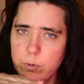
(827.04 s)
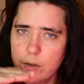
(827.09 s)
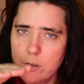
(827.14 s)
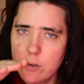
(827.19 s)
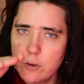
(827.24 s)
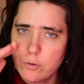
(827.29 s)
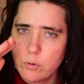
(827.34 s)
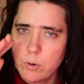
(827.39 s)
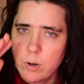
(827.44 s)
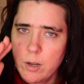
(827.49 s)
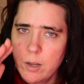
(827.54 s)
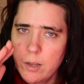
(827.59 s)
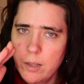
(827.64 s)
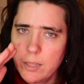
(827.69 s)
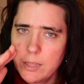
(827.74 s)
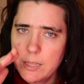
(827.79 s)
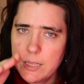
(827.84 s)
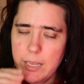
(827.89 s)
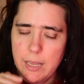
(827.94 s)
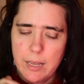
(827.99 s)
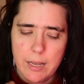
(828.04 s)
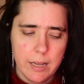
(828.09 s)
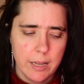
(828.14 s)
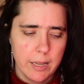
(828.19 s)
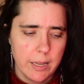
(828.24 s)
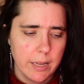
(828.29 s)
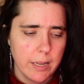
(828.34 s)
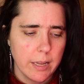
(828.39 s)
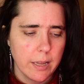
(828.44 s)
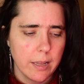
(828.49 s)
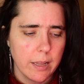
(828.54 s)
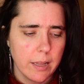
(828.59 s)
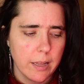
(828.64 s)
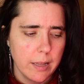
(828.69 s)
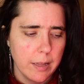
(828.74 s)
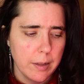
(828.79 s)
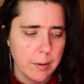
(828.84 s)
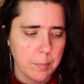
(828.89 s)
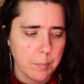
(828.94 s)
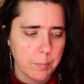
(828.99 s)
will draw the eye
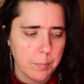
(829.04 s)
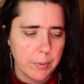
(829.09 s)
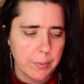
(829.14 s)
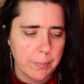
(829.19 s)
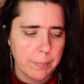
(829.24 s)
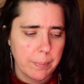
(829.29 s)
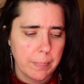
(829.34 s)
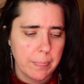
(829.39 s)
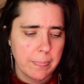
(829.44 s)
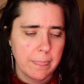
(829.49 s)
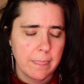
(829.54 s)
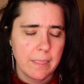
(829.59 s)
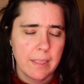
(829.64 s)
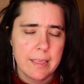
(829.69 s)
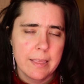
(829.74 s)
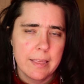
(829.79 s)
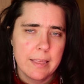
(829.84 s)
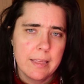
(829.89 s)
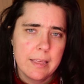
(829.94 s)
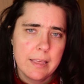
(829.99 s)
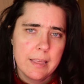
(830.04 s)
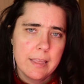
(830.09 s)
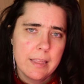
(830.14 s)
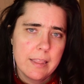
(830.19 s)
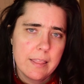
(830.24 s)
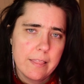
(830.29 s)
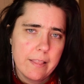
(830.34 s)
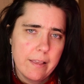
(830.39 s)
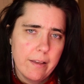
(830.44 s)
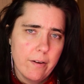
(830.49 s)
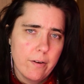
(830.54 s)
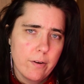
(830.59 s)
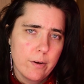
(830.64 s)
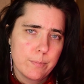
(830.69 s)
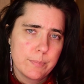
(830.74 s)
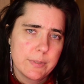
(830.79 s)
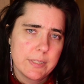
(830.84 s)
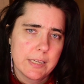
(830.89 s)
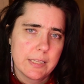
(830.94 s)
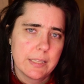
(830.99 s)
up. They
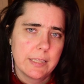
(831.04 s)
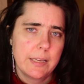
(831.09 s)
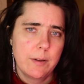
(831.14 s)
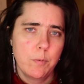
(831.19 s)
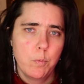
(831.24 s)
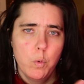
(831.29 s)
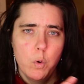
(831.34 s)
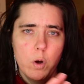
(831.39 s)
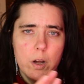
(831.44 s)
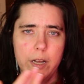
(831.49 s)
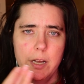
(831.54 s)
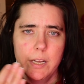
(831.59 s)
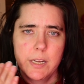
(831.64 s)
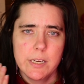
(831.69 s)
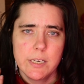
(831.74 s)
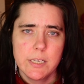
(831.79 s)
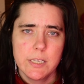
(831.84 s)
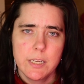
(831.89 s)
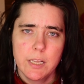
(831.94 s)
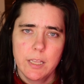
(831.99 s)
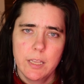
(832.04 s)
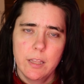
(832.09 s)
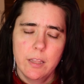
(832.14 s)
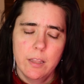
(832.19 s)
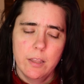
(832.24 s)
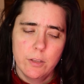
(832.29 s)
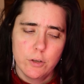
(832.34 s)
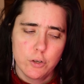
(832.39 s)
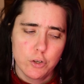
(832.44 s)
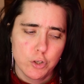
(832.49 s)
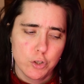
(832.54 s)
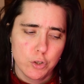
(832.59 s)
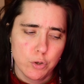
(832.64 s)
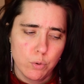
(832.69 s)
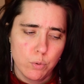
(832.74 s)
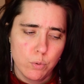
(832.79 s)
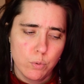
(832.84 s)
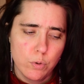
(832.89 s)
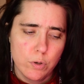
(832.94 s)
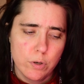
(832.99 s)
optically widen the
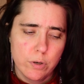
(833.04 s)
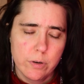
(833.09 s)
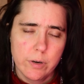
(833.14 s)
shoulder